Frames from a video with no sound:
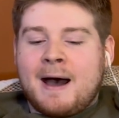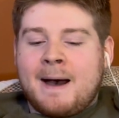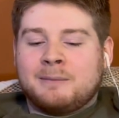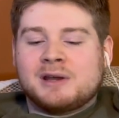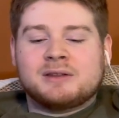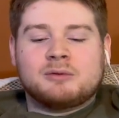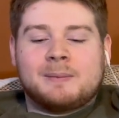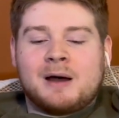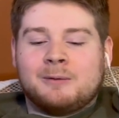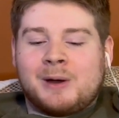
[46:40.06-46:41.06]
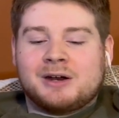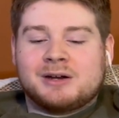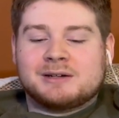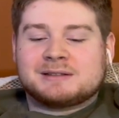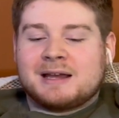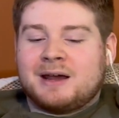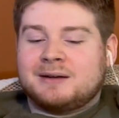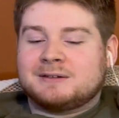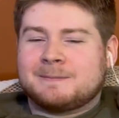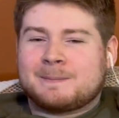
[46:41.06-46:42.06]
We get the robot waiters,
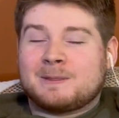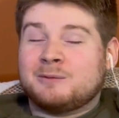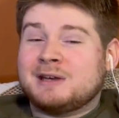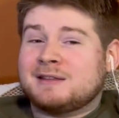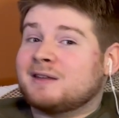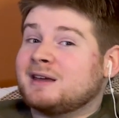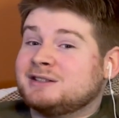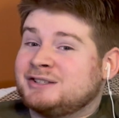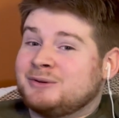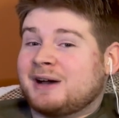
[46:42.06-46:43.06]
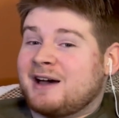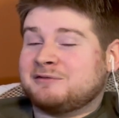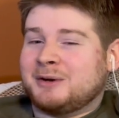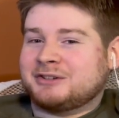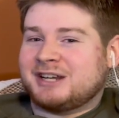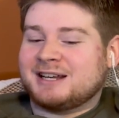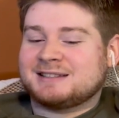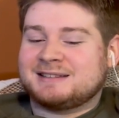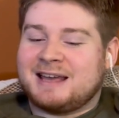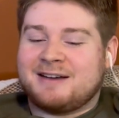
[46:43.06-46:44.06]
and we get that they do have
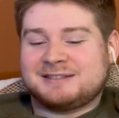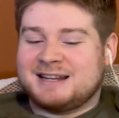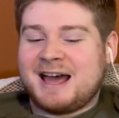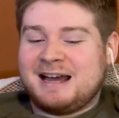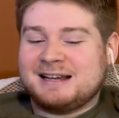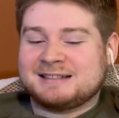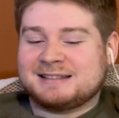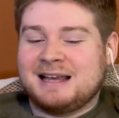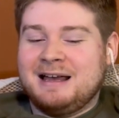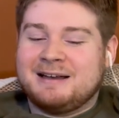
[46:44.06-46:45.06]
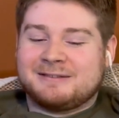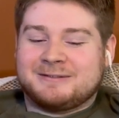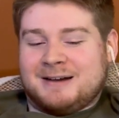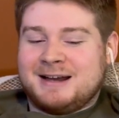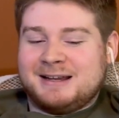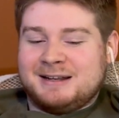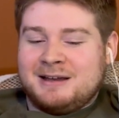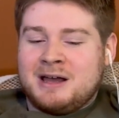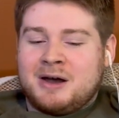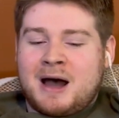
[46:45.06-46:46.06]
milkshakes. They have snacks. Fun.
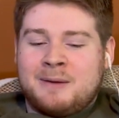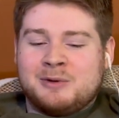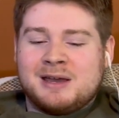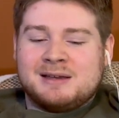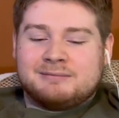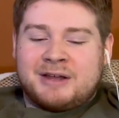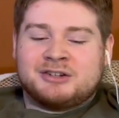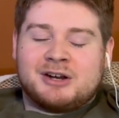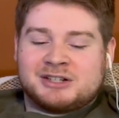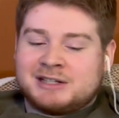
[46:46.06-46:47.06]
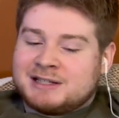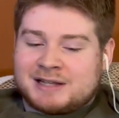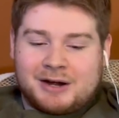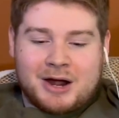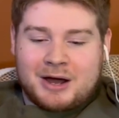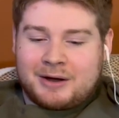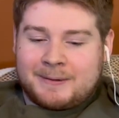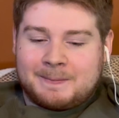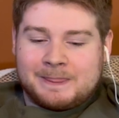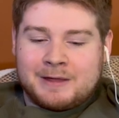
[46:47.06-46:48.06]
We get introduction to Sarah,
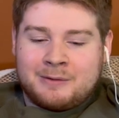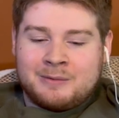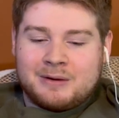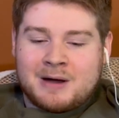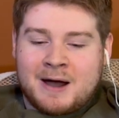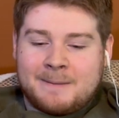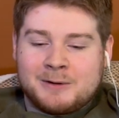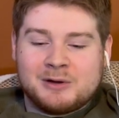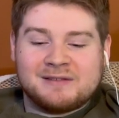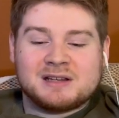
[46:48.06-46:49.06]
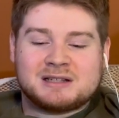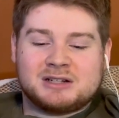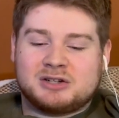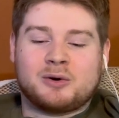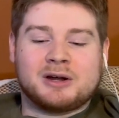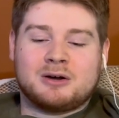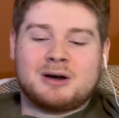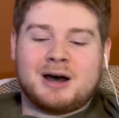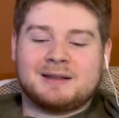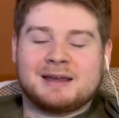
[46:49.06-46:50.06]
who gives us a tutorial
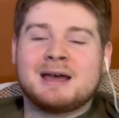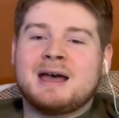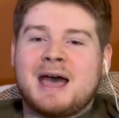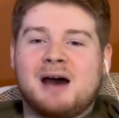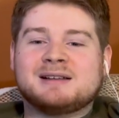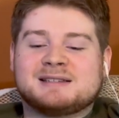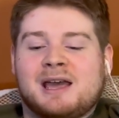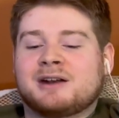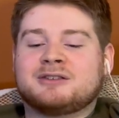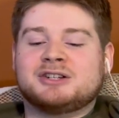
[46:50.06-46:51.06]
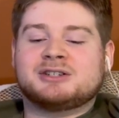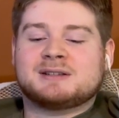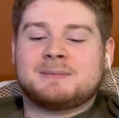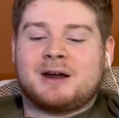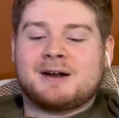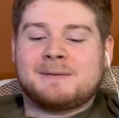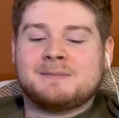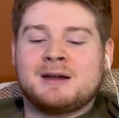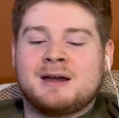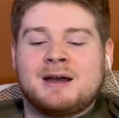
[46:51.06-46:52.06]
on like how to scan creatures in Param.
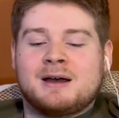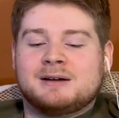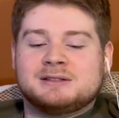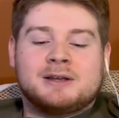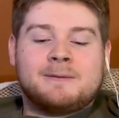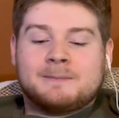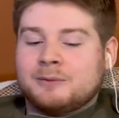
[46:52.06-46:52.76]
So